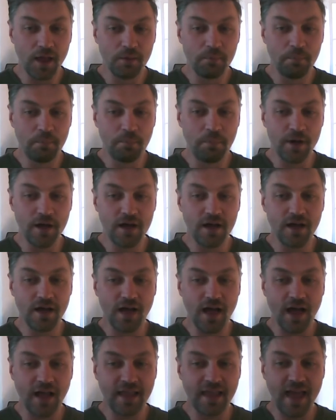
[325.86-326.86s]
But
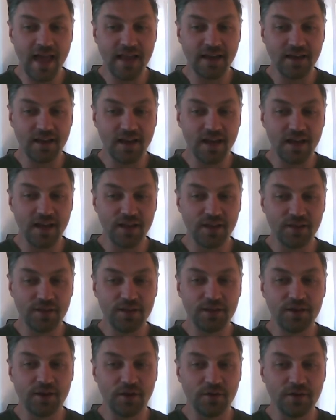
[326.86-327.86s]
again,
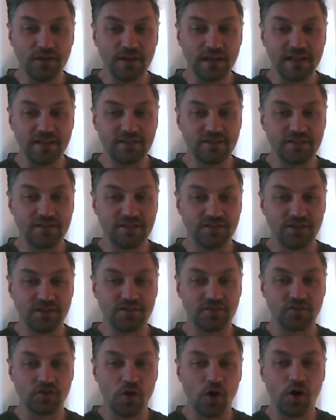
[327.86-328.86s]
it's
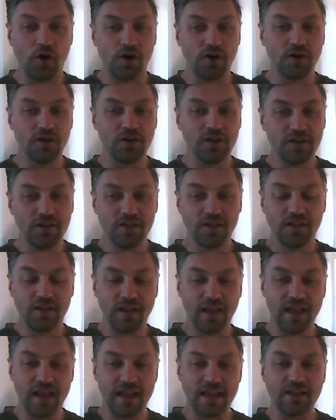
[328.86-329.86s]
just got.
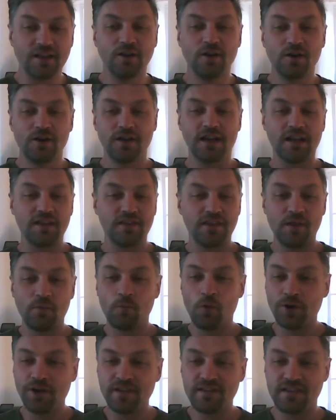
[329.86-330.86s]
You look at it, you think,
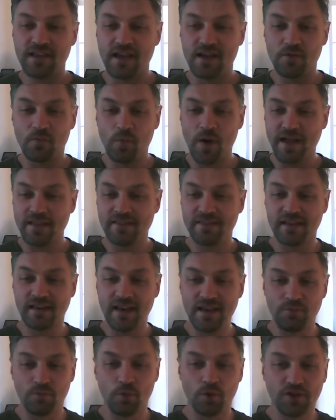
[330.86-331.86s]
what is it? Where does it
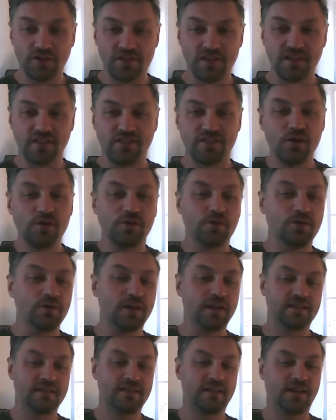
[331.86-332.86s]
live? What does it do,
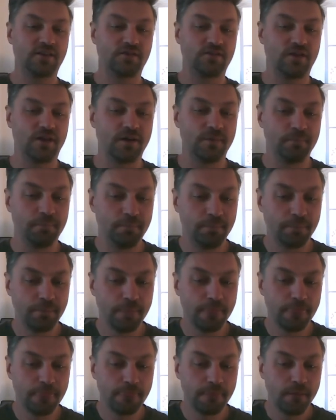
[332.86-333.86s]
etc.
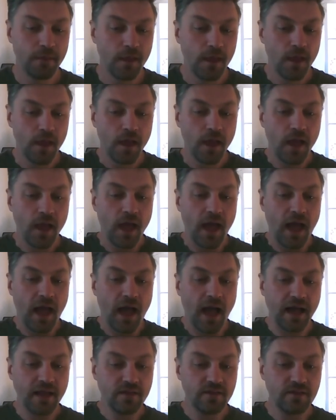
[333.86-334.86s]

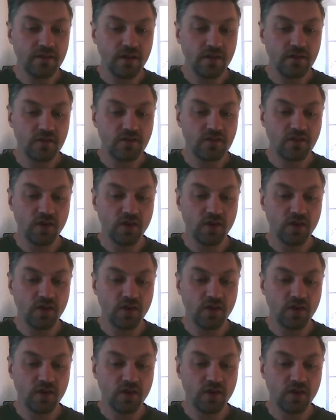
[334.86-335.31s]
And so